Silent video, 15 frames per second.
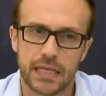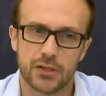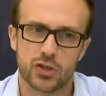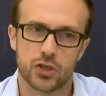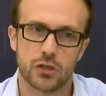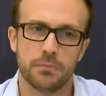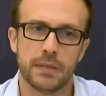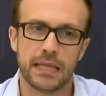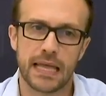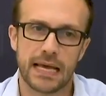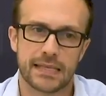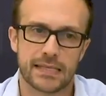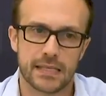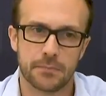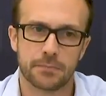It should be
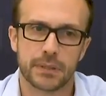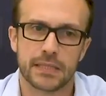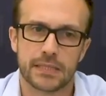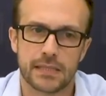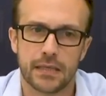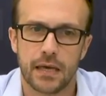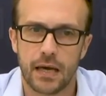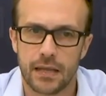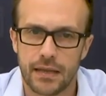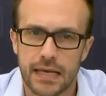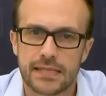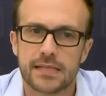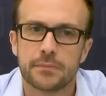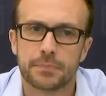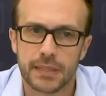that simplistic, uh,
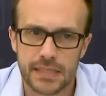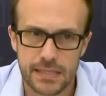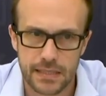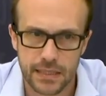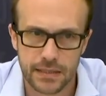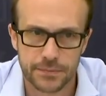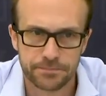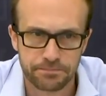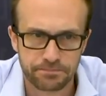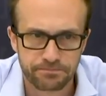that simplistic.